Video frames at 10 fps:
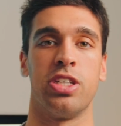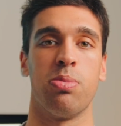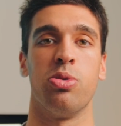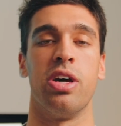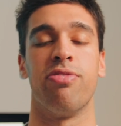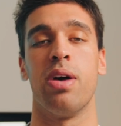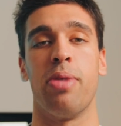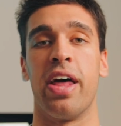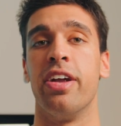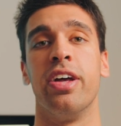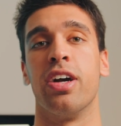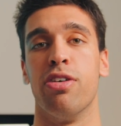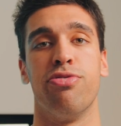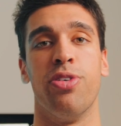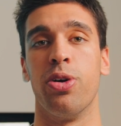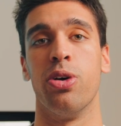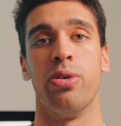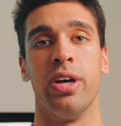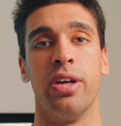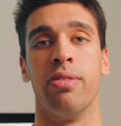example, if I'm editing a photo
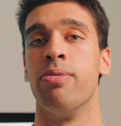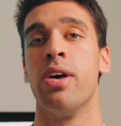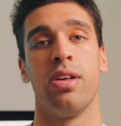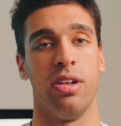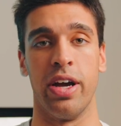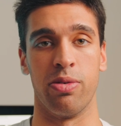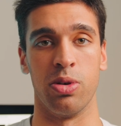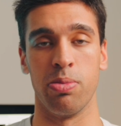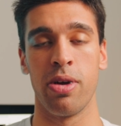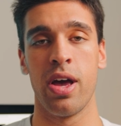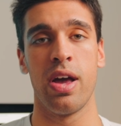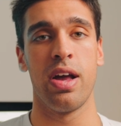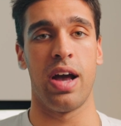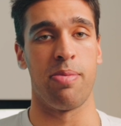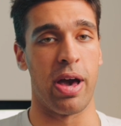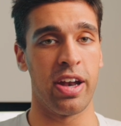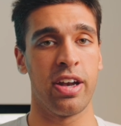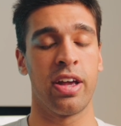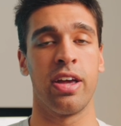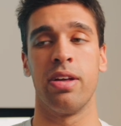in Lightroom, I'm
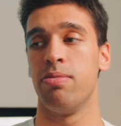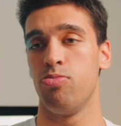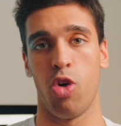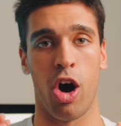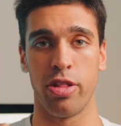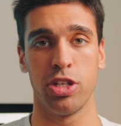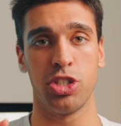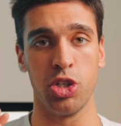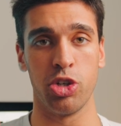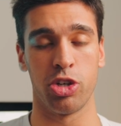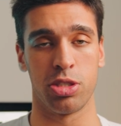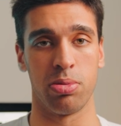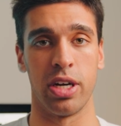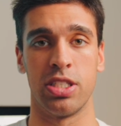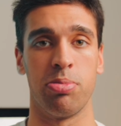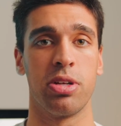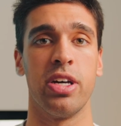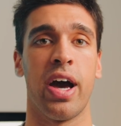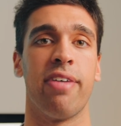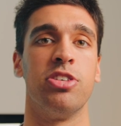editing it on the Studio Display.
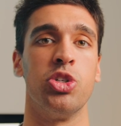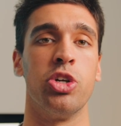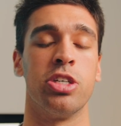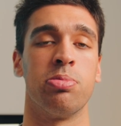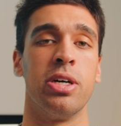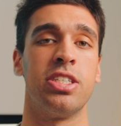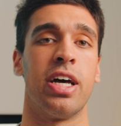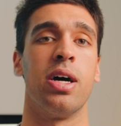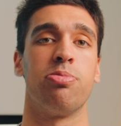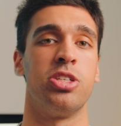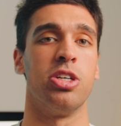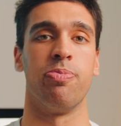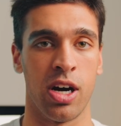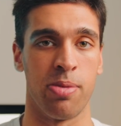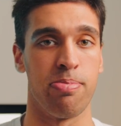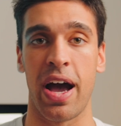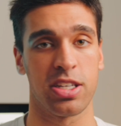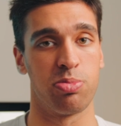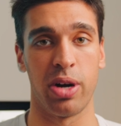Typically, I have the Studio Display set up to max